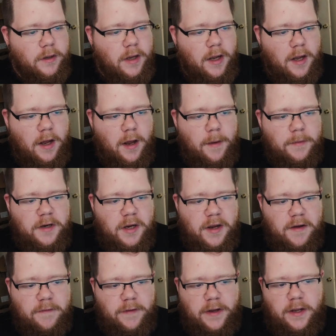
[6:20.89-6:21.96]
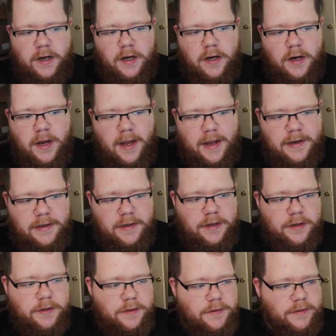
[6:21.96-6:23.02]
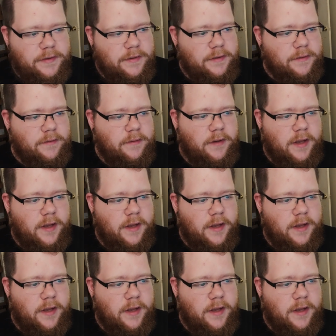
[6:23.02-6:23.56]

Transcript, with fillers: um, you have any ideas